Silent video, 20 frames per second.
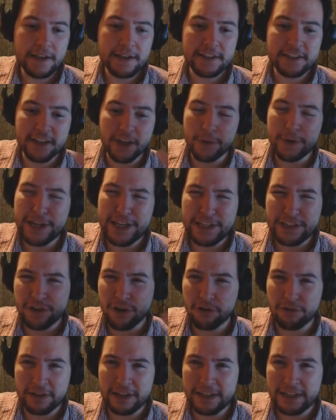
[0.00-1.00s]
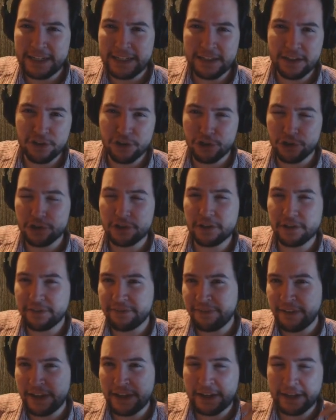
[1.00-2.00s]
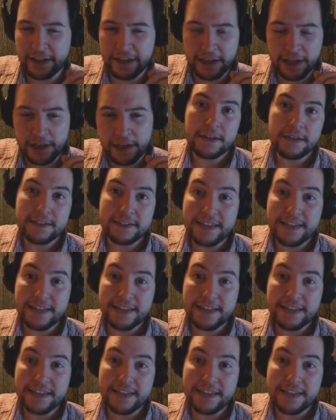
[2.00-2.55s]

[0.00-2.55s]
so he's not really good to fit in here.